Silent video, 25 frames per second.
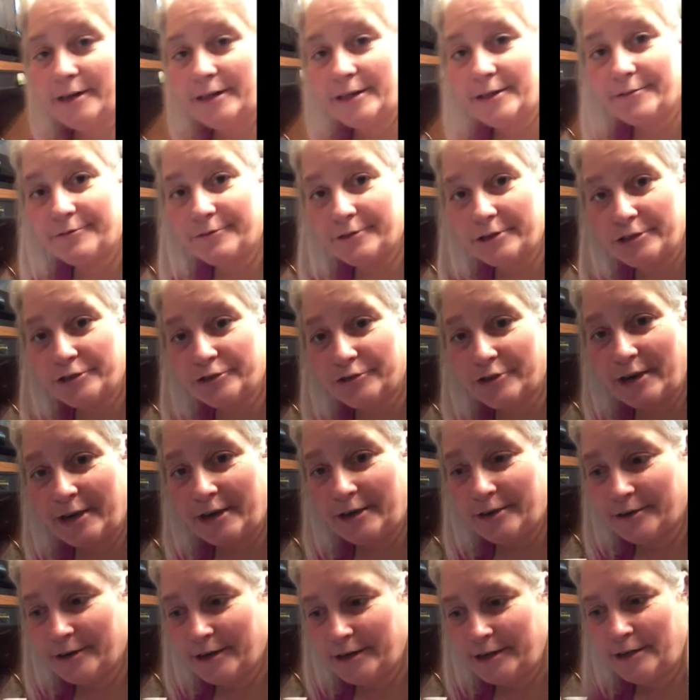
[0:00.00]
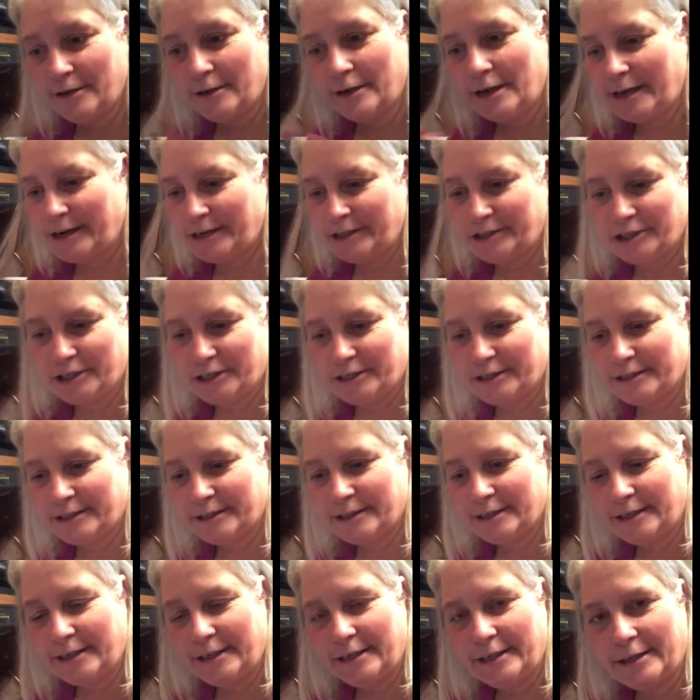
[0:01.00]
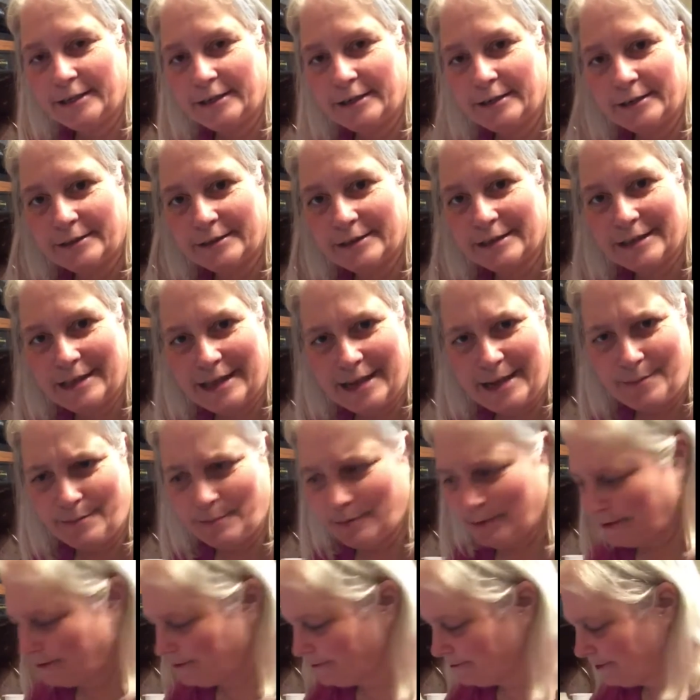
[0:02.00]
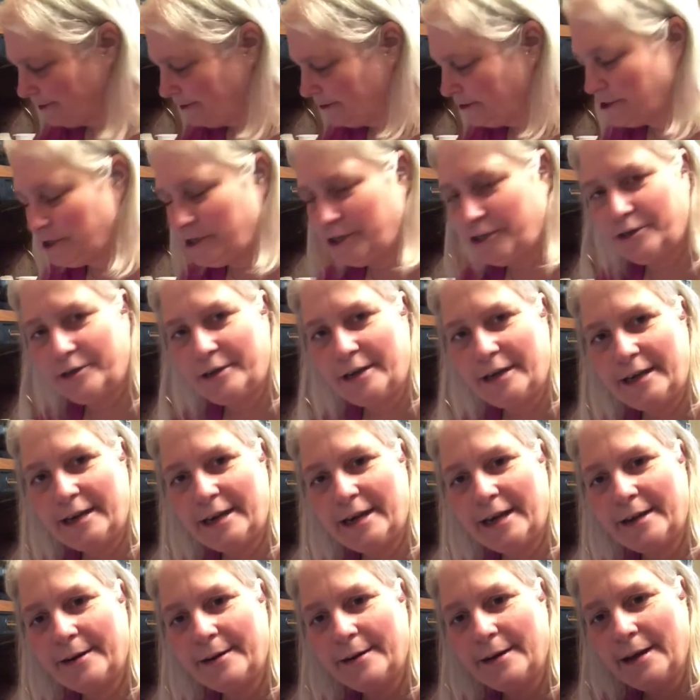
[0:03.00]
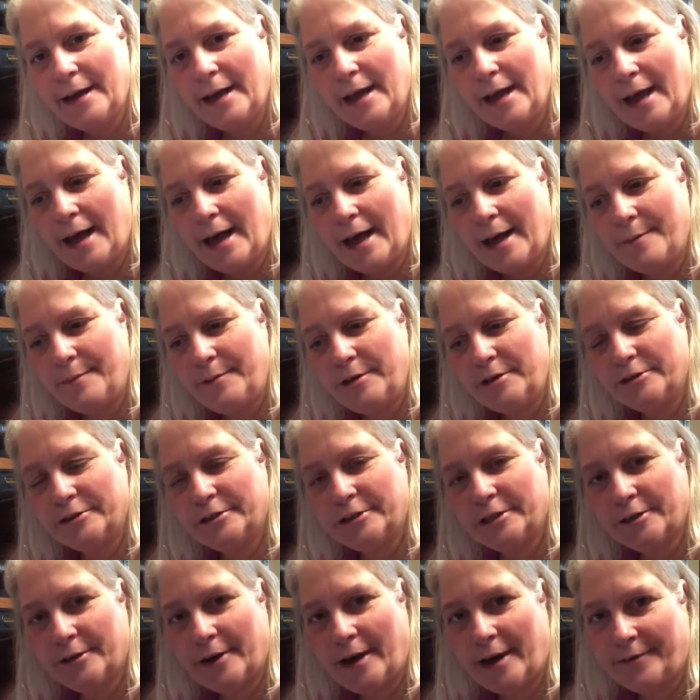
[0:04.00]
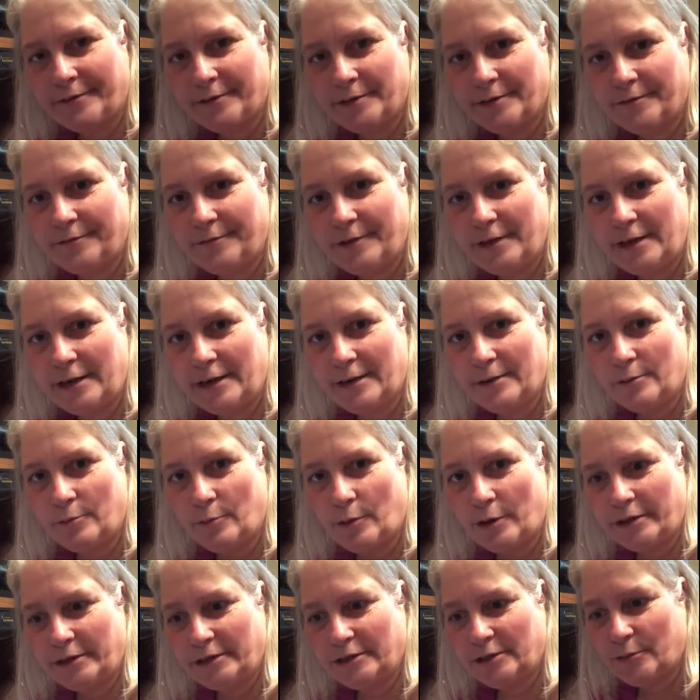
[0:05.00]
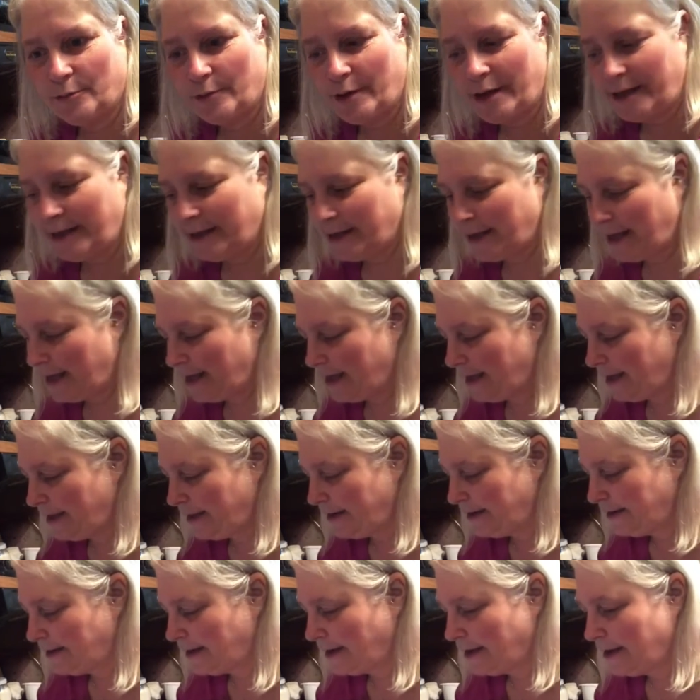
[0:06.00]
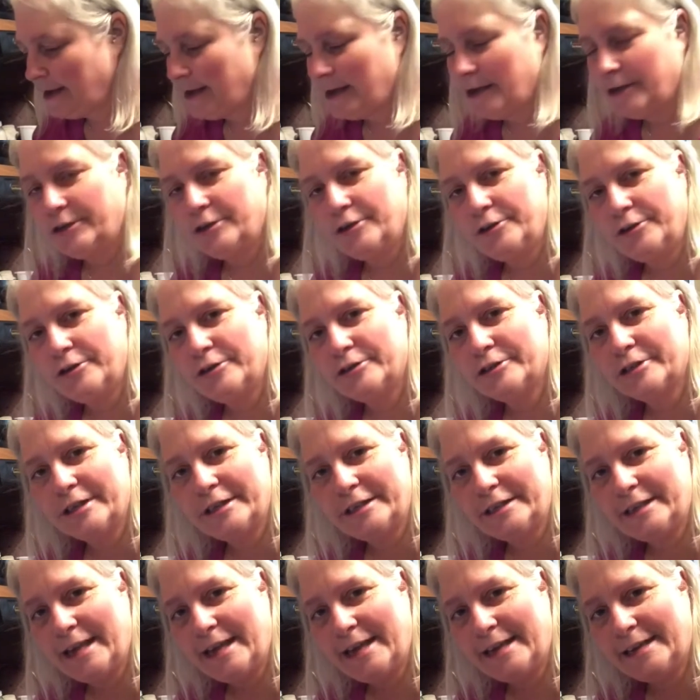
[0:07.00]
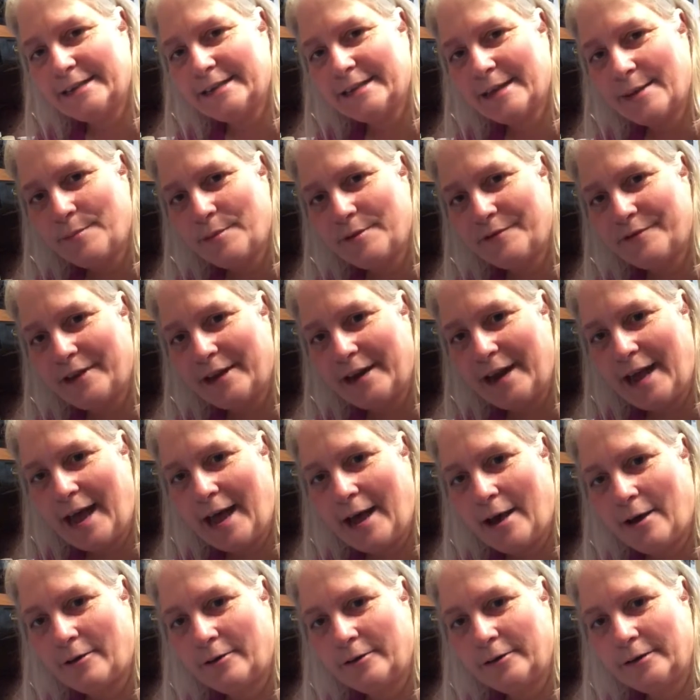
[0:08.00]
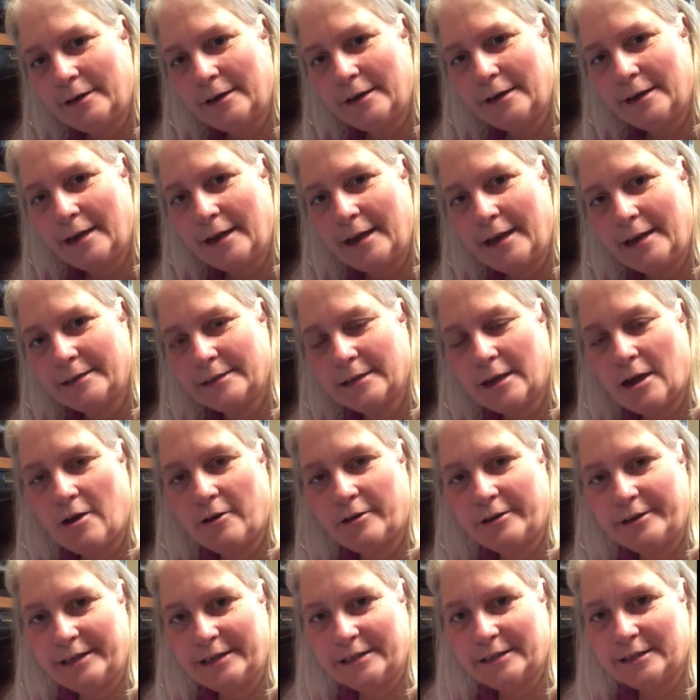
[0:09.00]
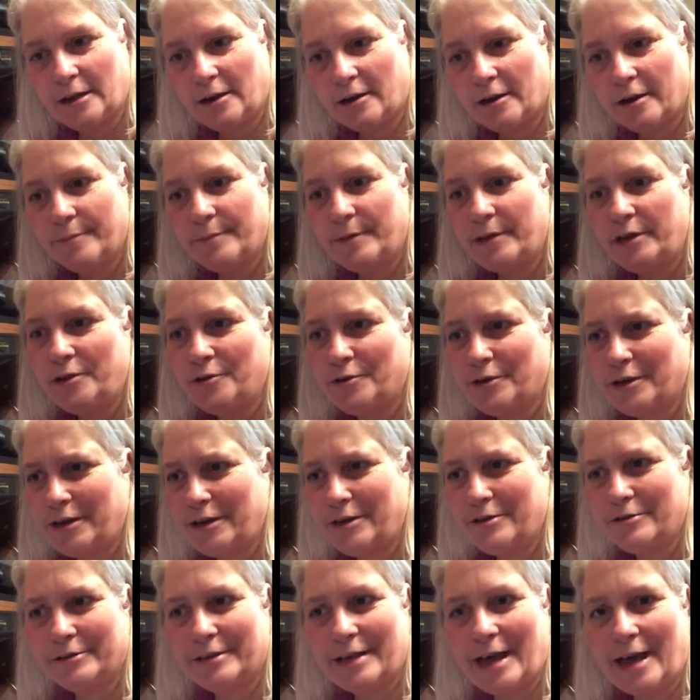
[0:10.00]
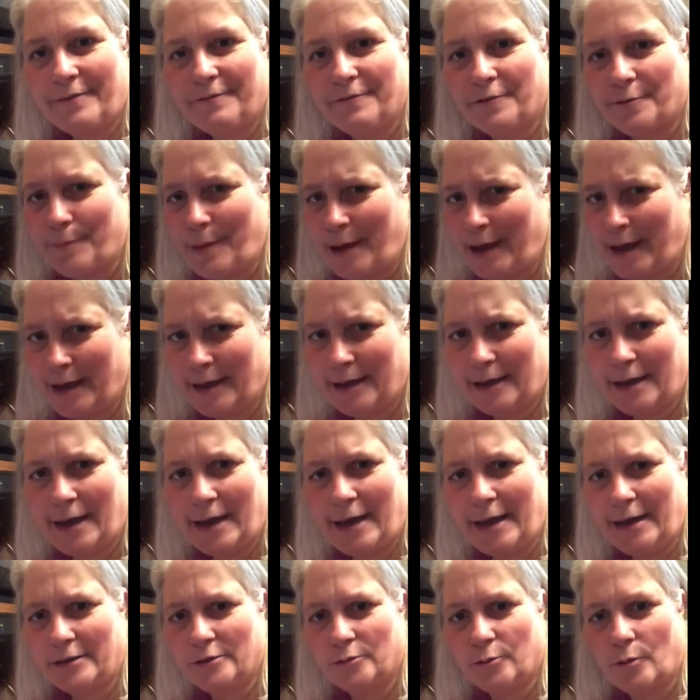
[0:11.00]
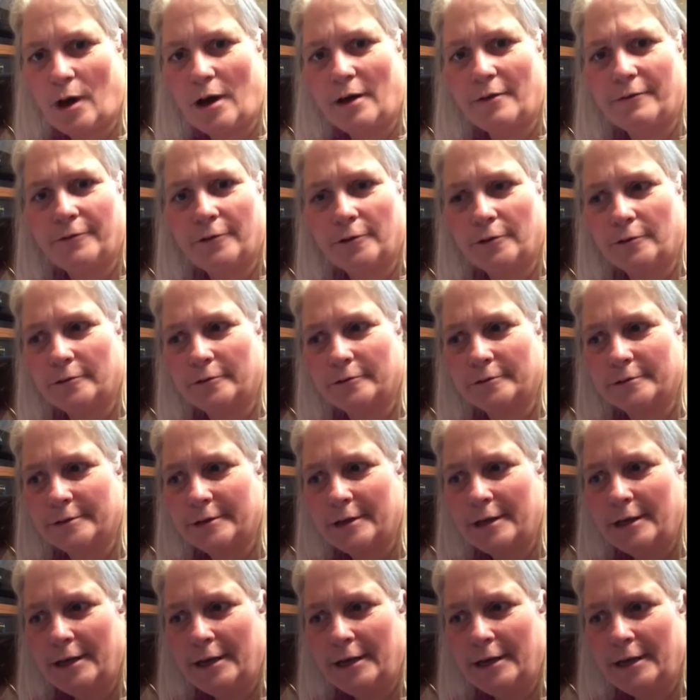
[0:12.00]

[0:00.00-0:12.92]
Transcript: it in the refrigerator and you let it just sleep until you need it, you still have to feed it once a week. And you usually take some of it out. It's called discard, but you can use that for pancakes, waffles,